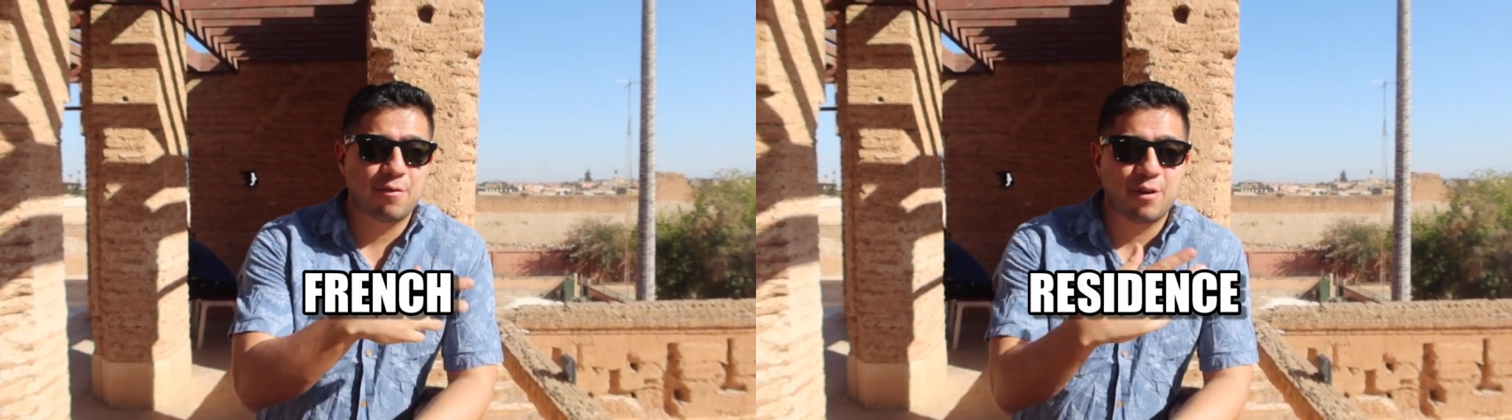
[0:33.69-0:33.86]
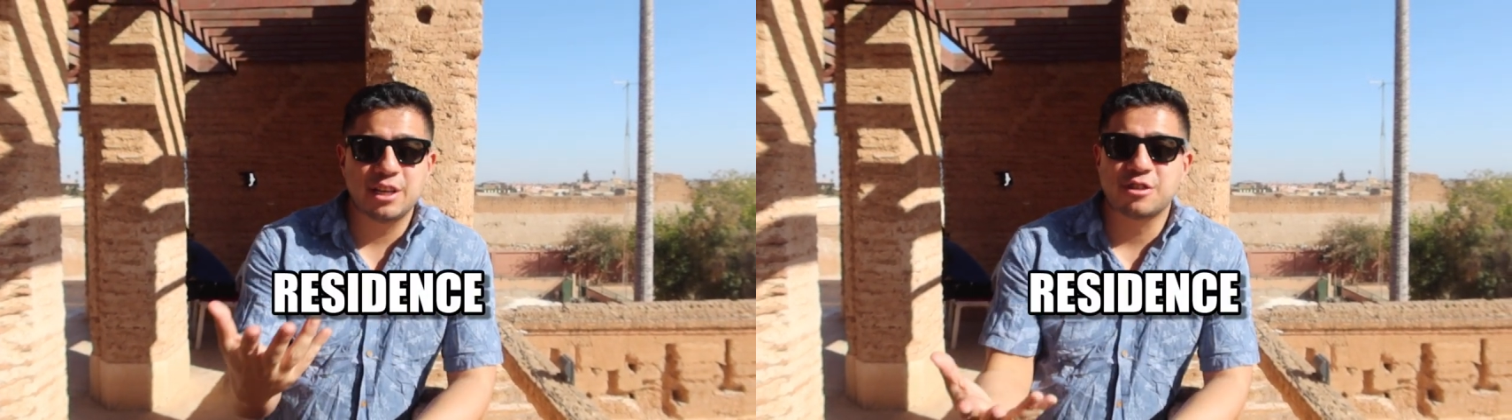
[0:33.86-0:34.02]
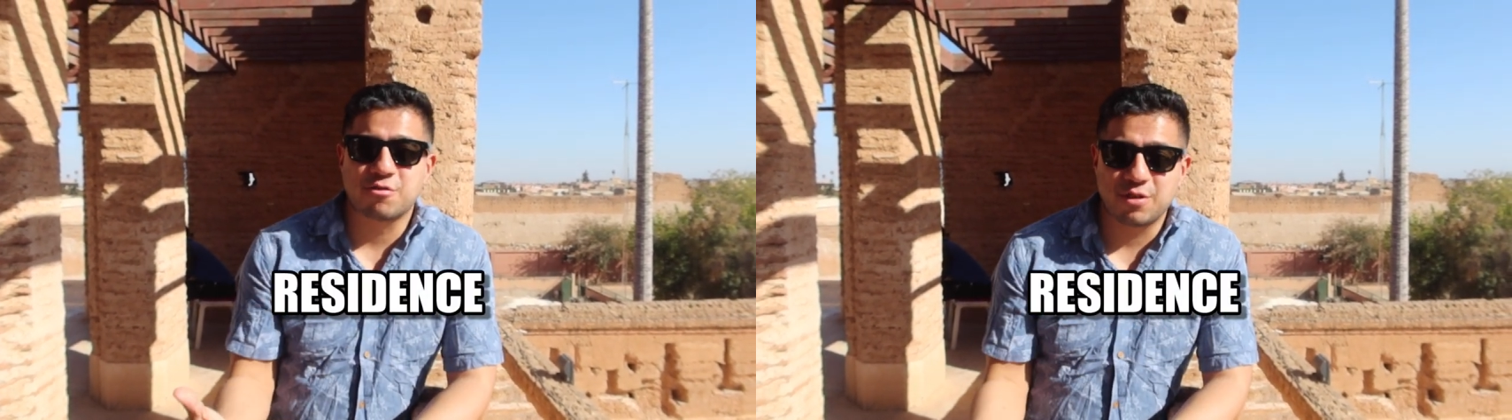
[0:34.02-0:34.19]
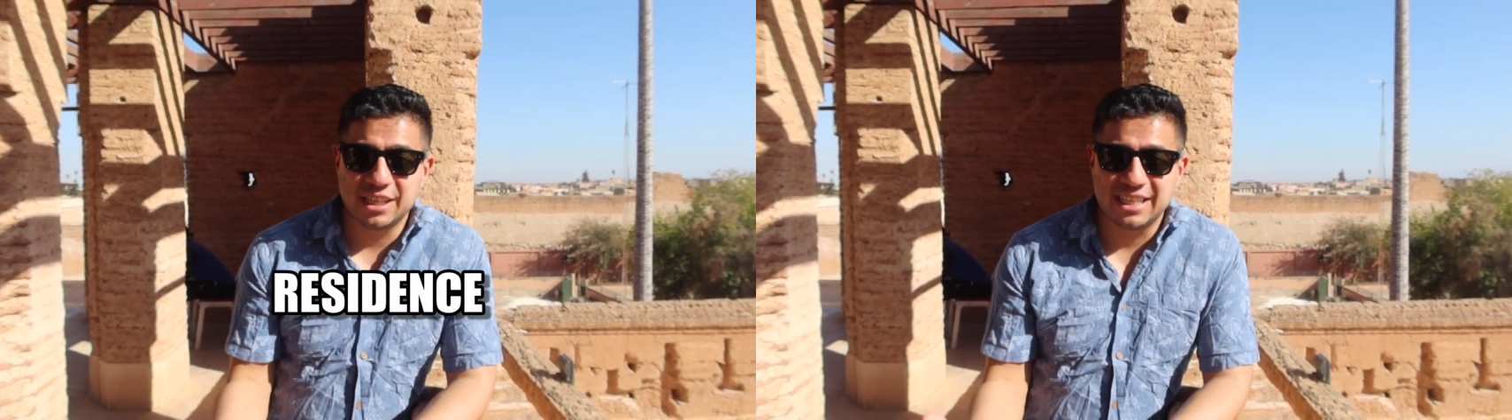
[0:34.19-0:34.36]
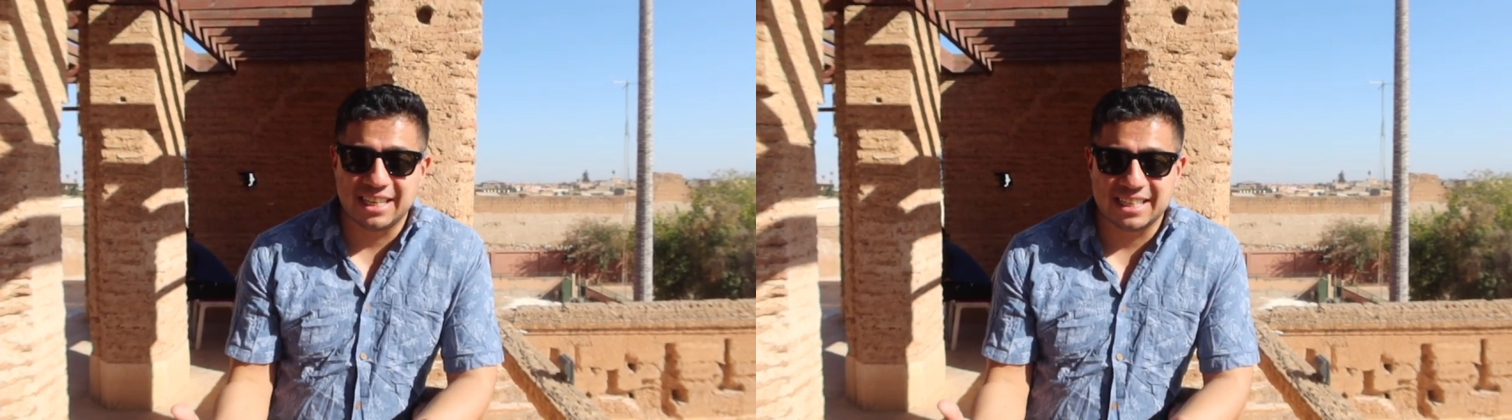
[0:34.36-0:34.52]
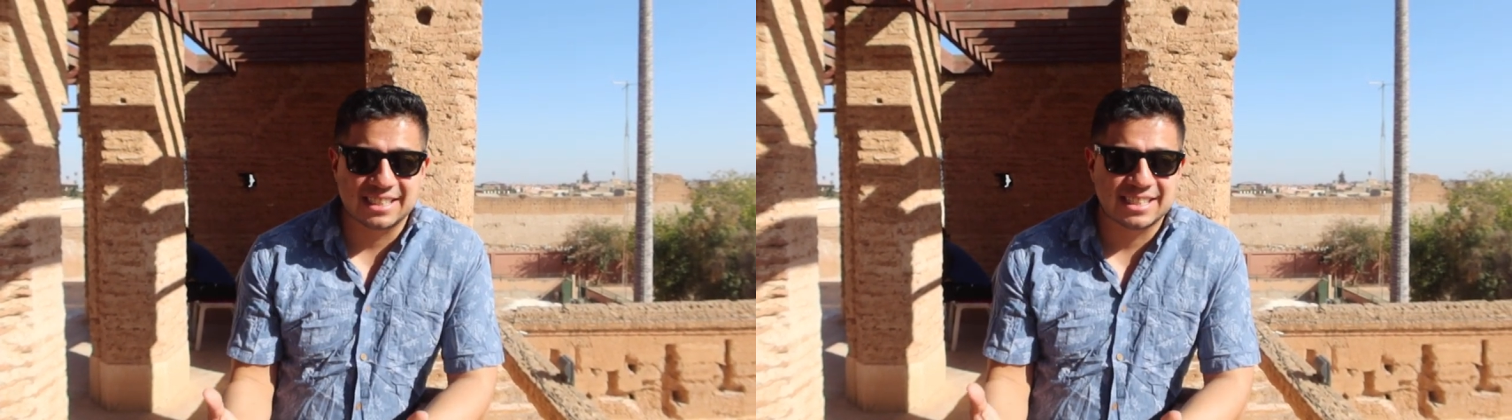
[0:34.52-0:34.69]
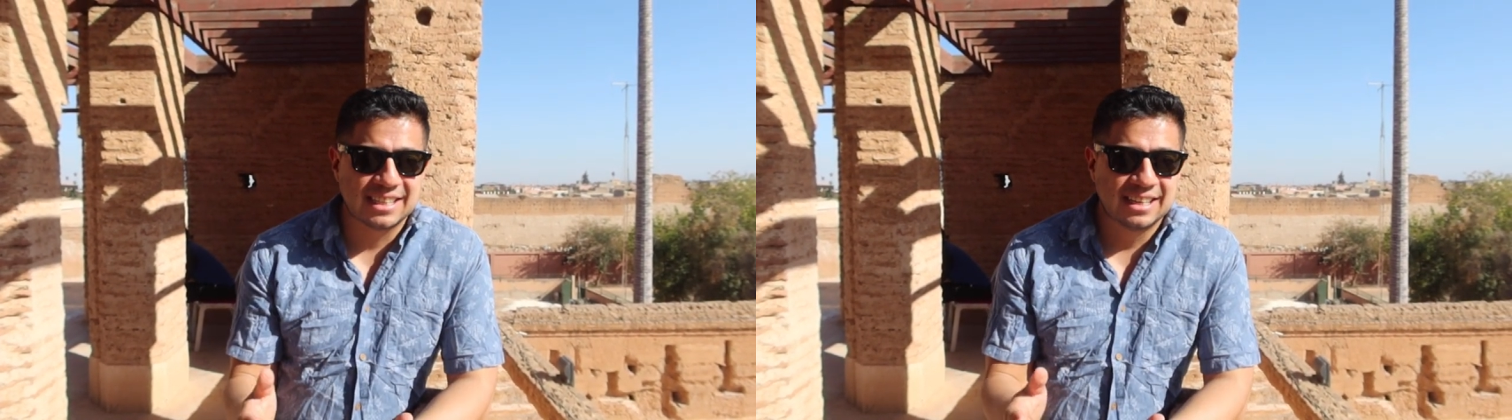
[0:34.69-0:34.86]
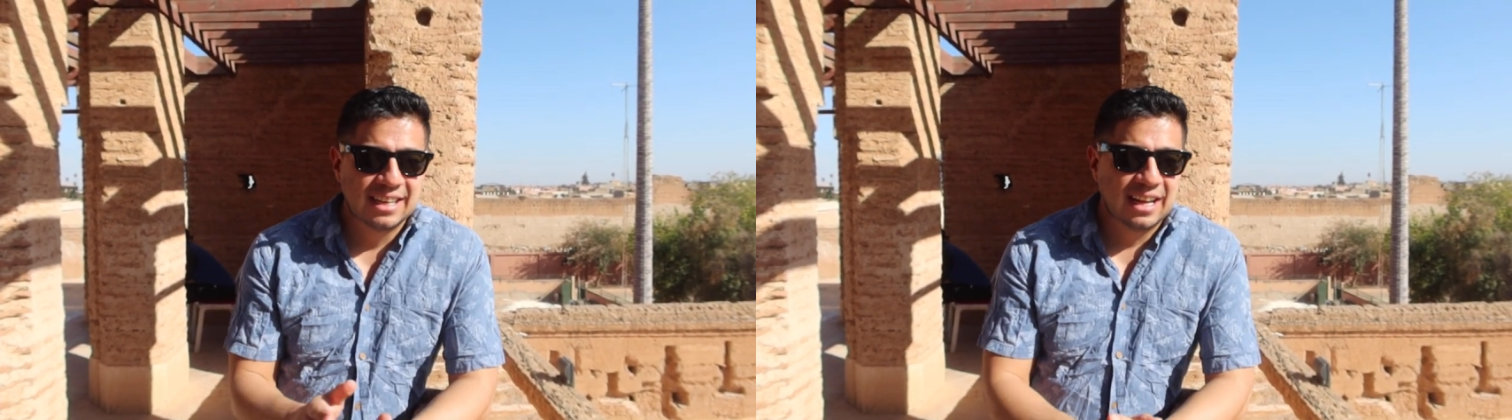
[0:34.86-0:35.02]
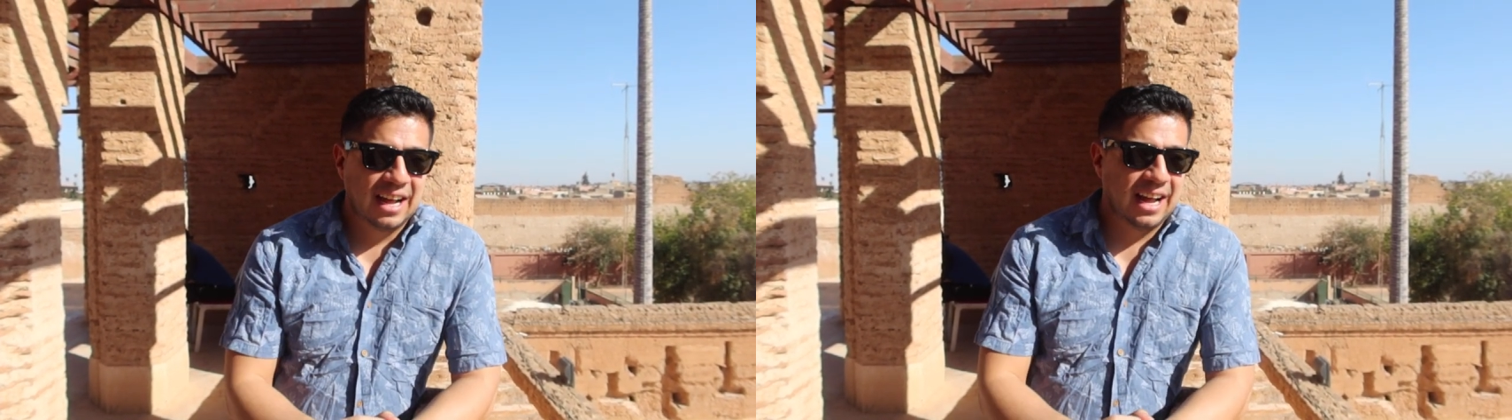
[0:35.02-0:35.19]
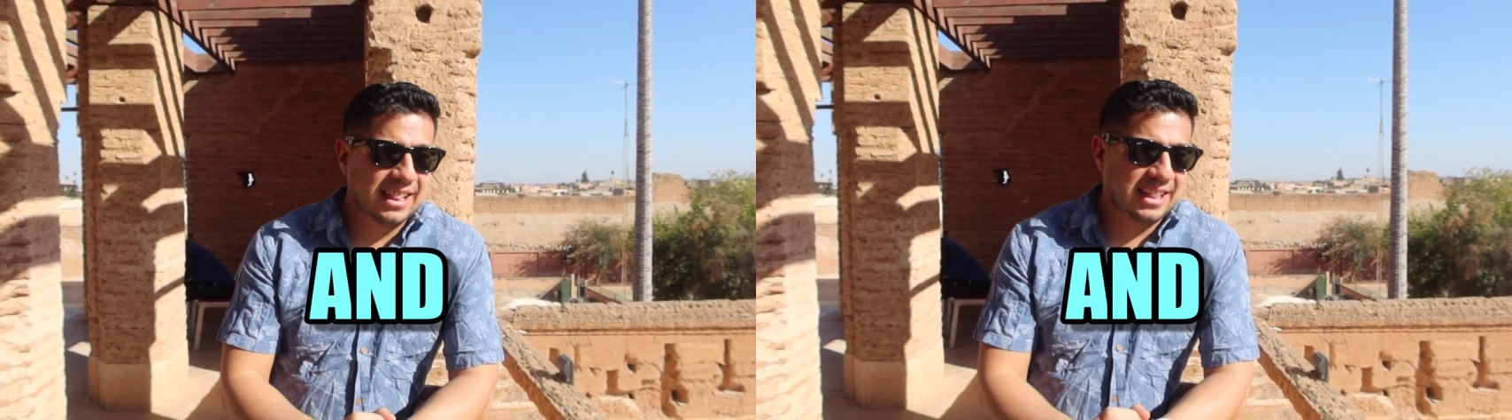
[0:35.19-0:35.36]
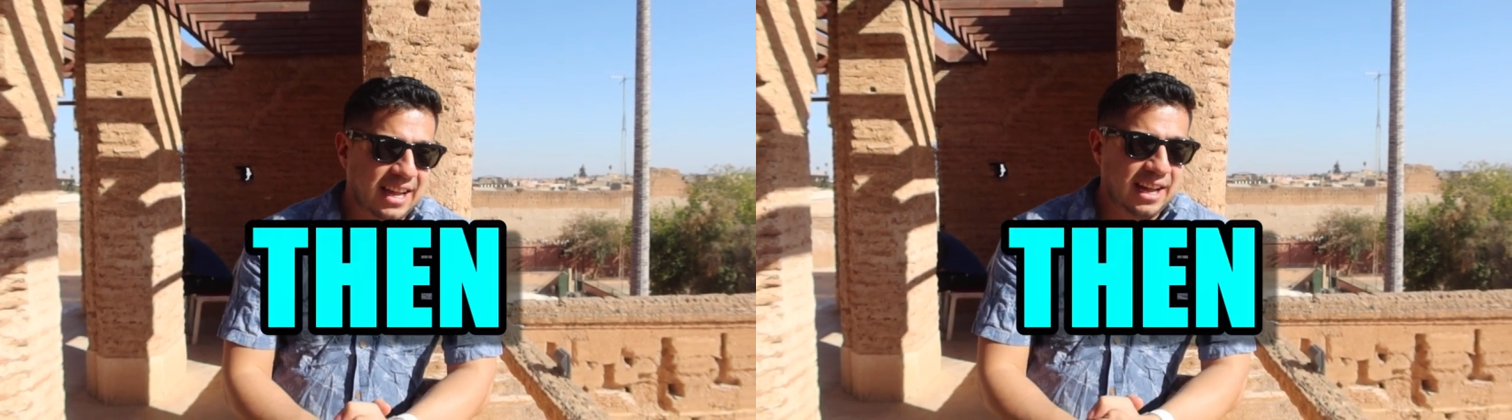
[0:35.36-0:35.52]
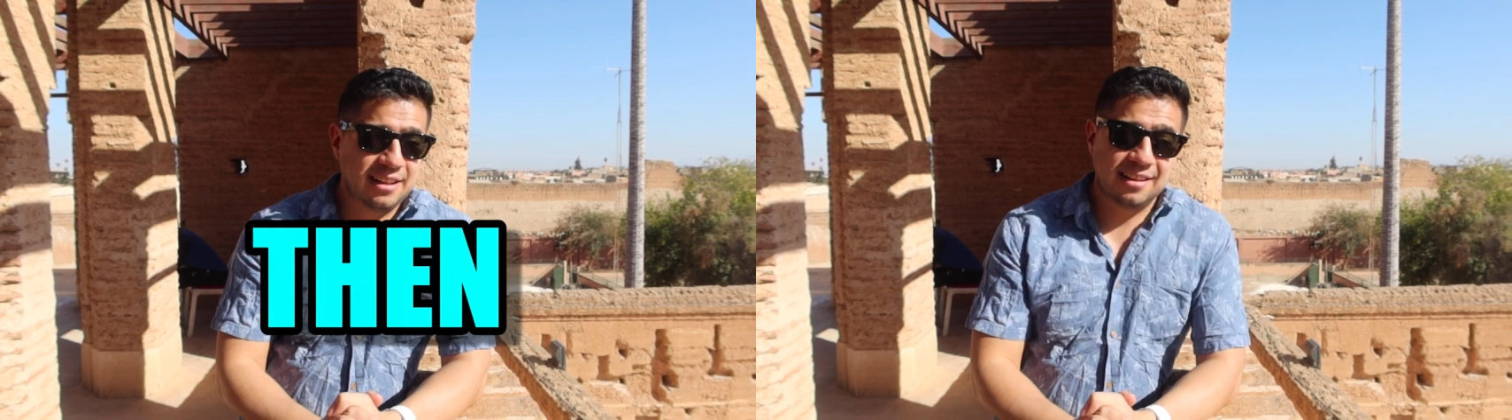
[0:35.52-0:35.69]
French residence and
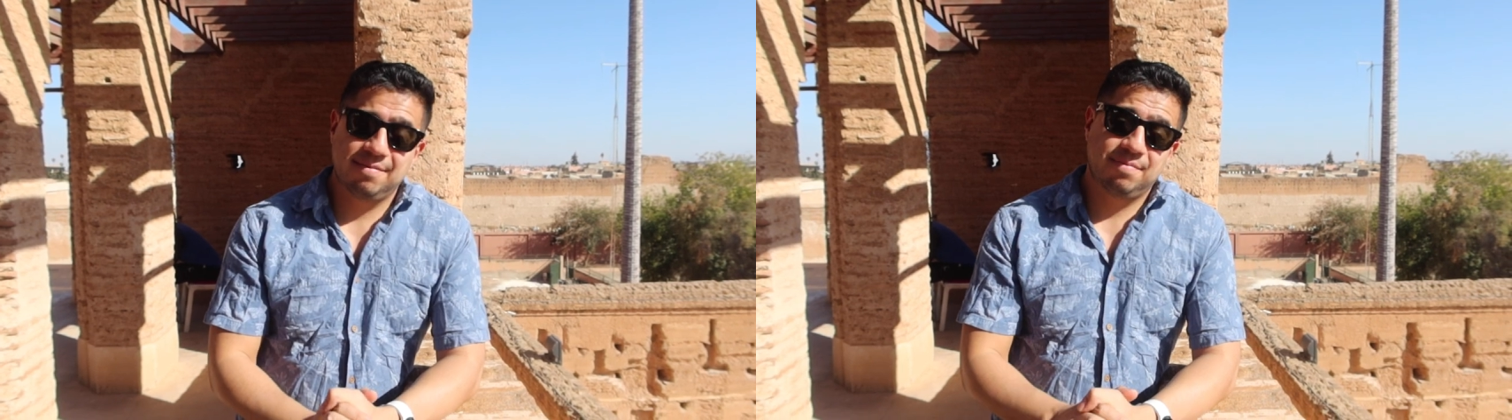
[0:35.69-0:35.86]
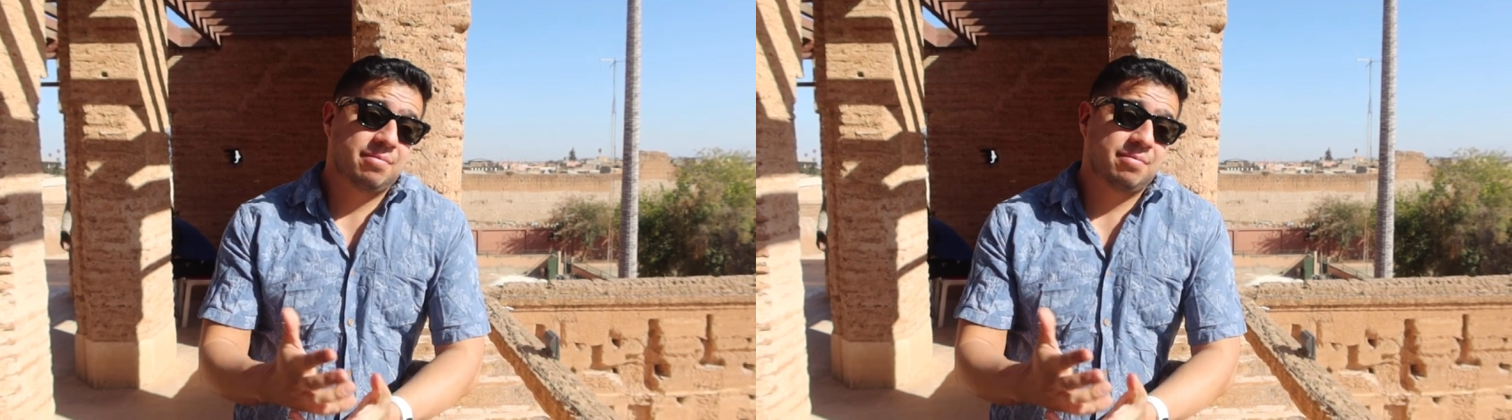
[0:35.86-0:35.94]
then